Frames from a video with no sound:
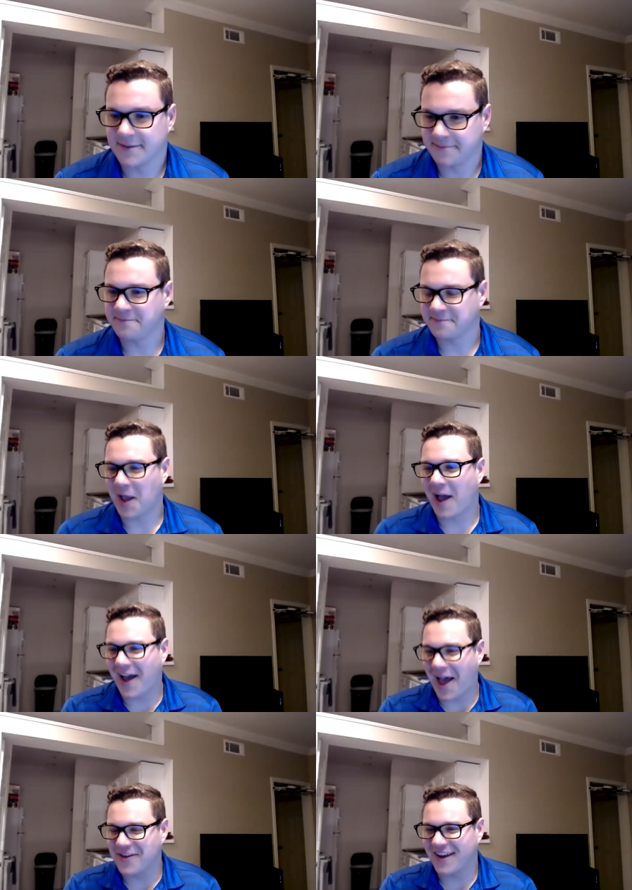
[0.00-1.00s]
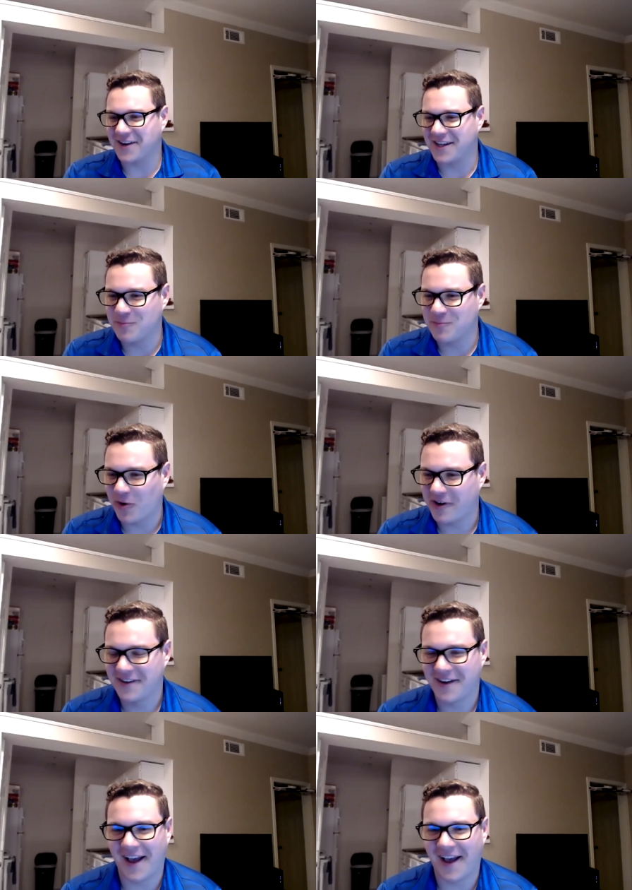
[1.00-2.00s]
Uh, I think I needed more.
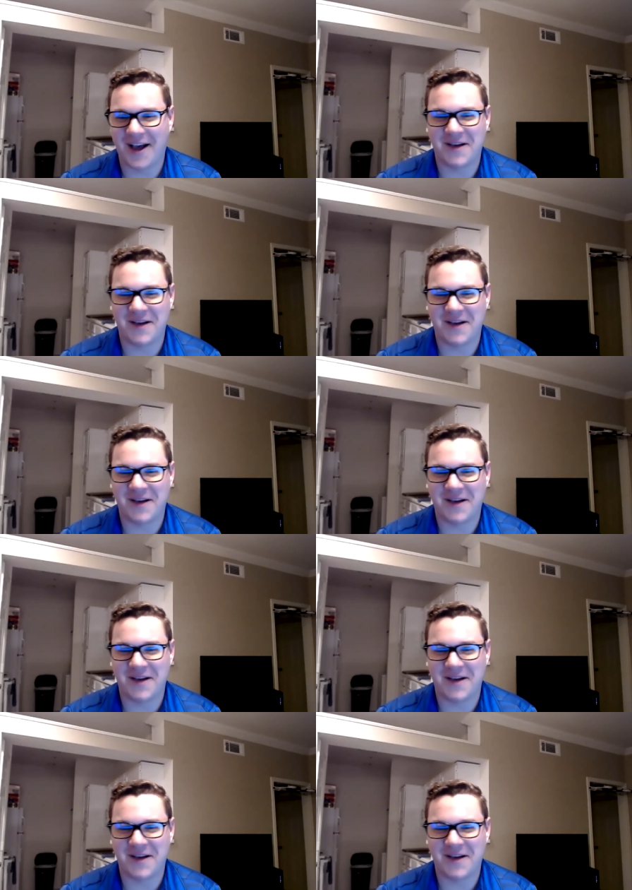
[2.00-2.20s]
Um,